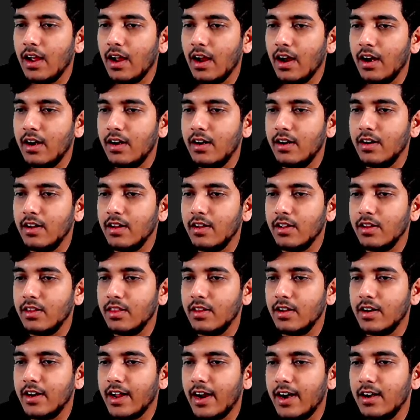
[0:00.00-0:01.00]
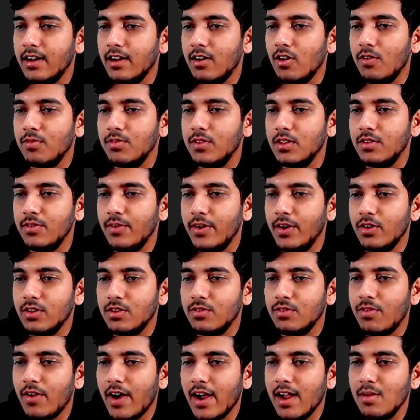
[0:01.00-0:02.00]
and the title of this
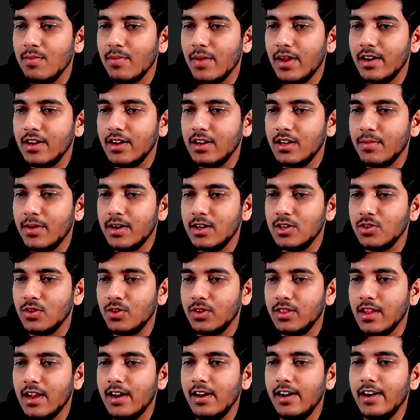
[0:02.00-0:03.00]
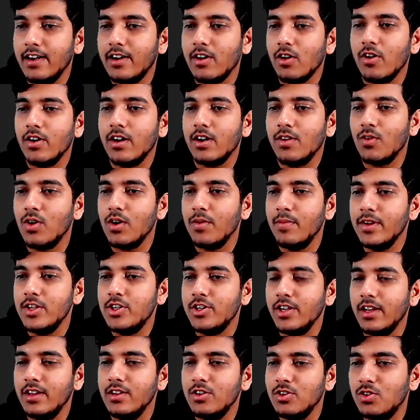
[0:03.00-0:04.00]
video is file management, so then later on it would
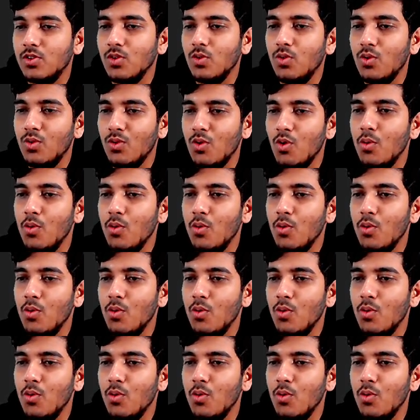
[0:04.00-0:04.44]
be changed to